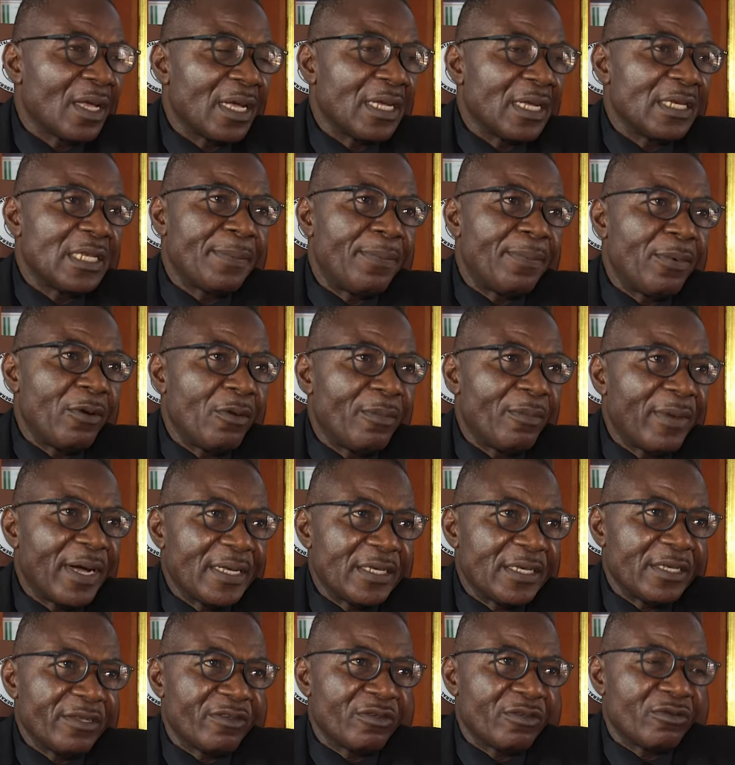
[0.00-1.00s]
diploma
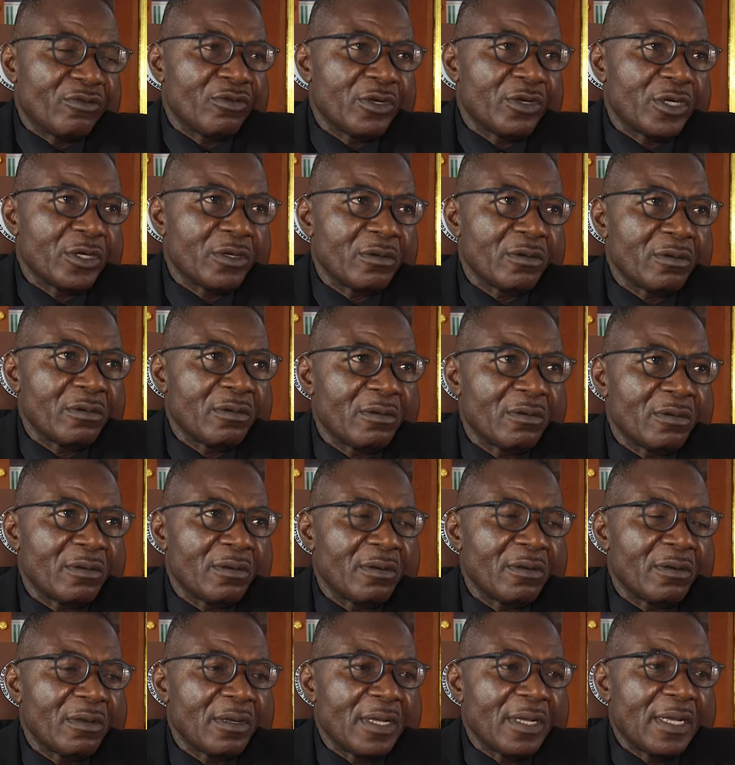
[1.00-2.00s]
institution,
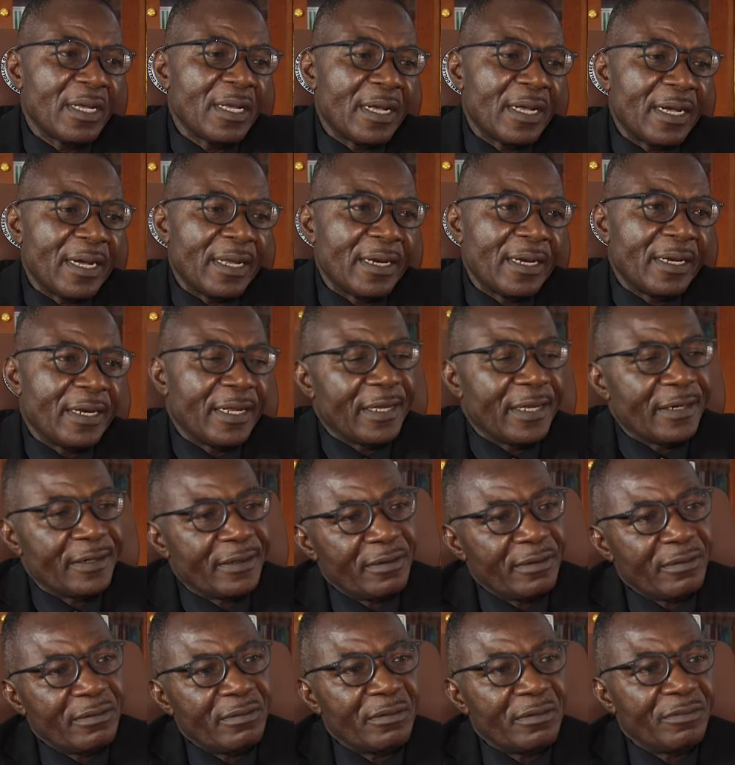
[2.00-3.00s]
and
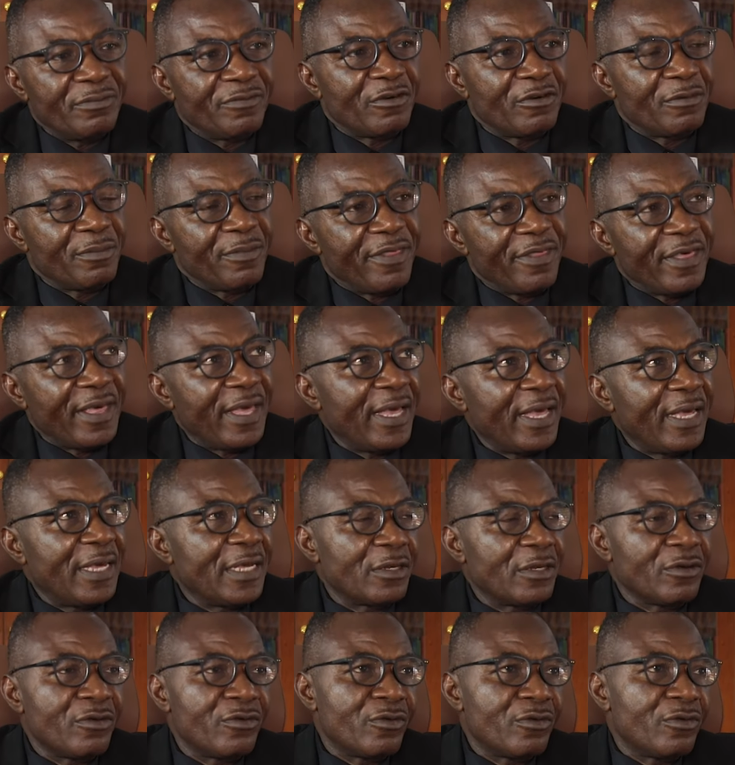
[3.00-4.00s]
then from there
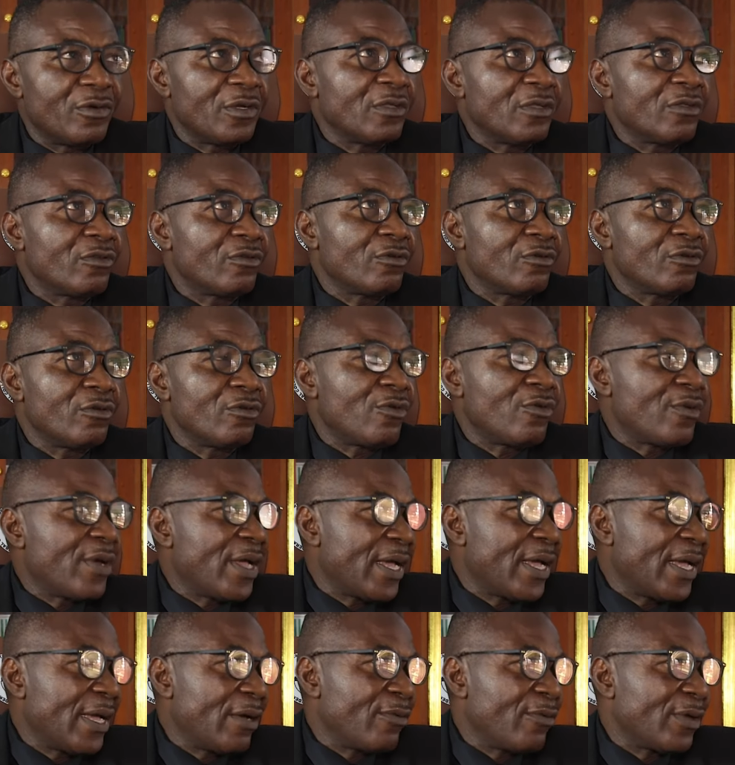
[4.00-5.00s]
it grew into
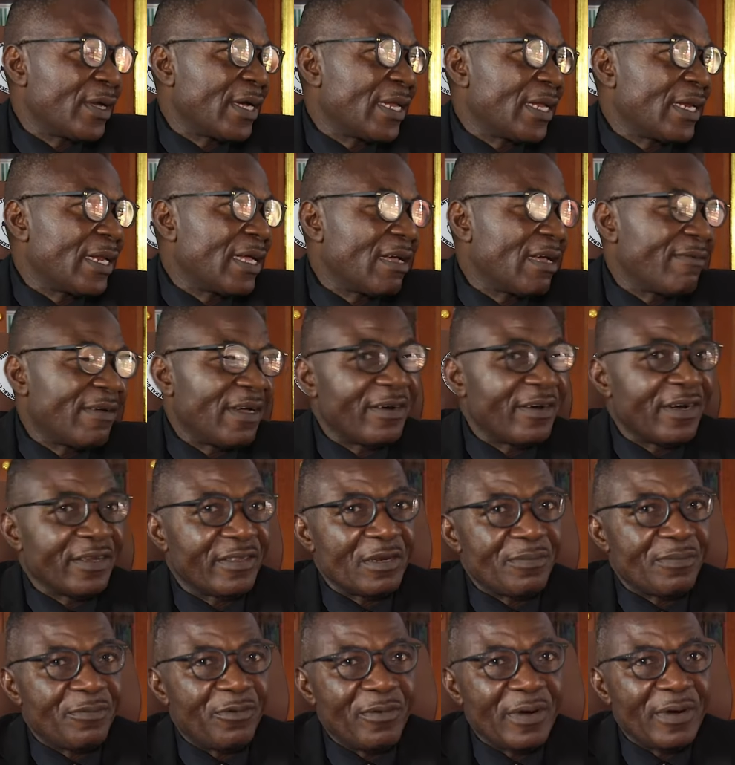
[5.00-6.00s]
where we can have
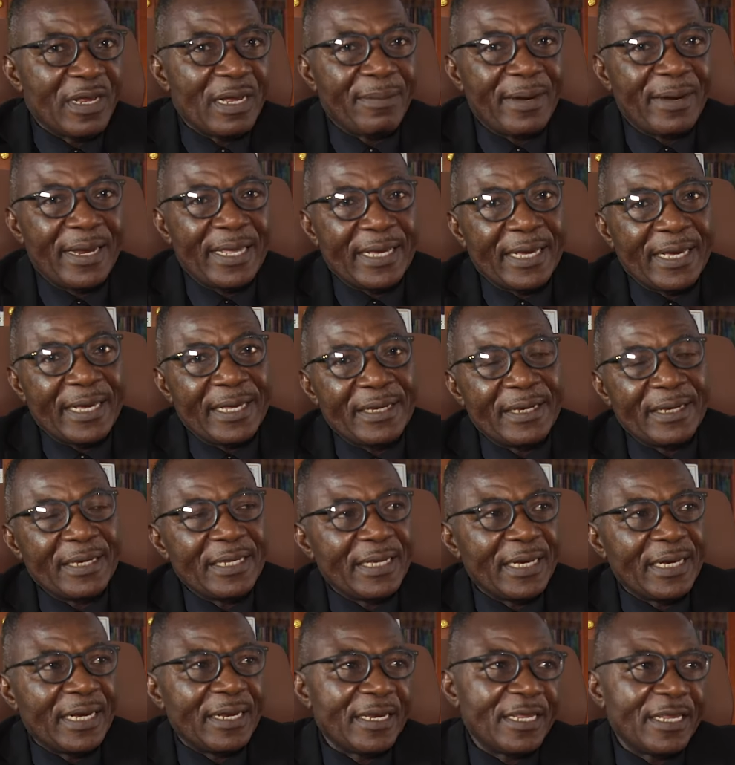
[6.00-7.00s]
accredited programs like
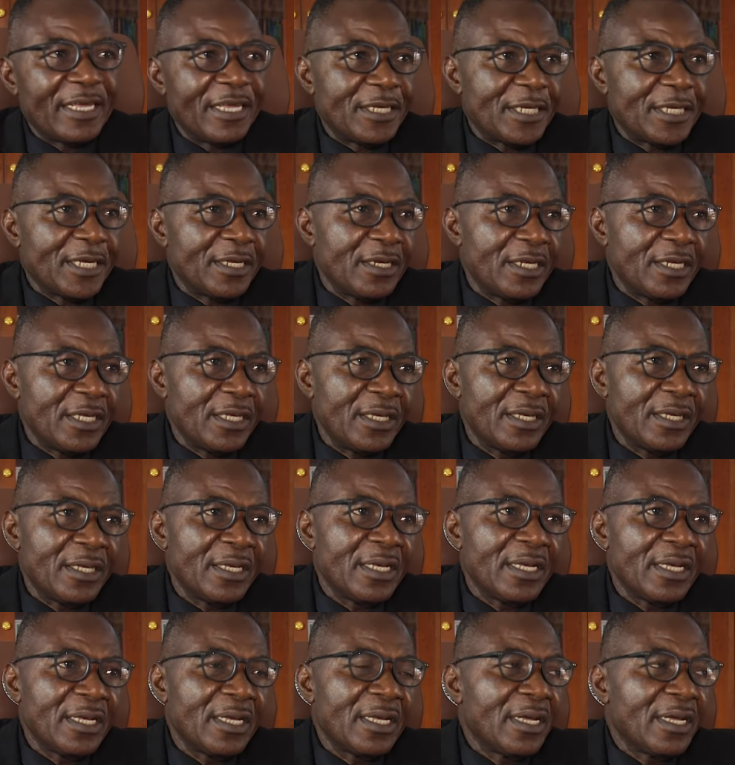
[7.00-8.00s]
ND and HND.
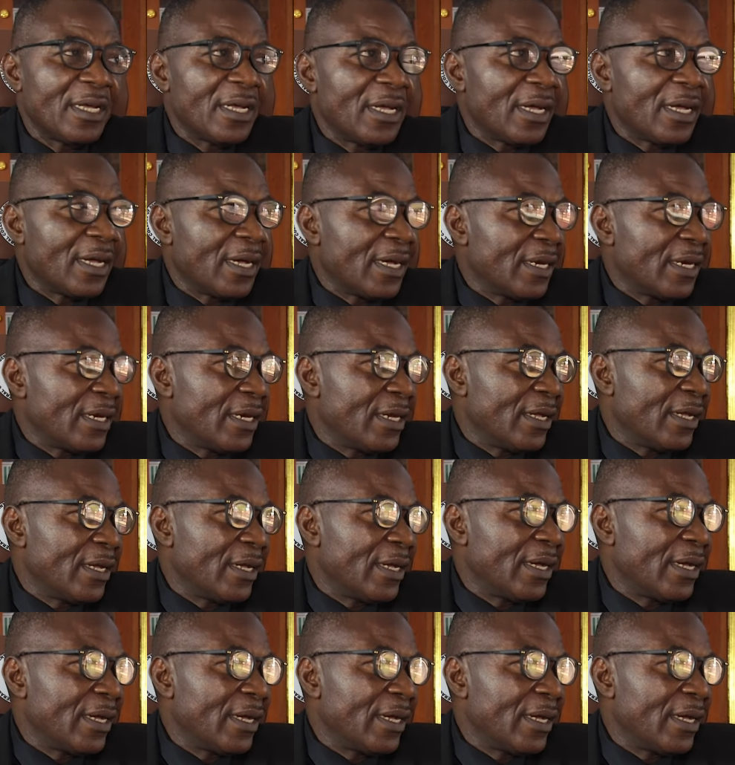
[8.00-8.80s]
And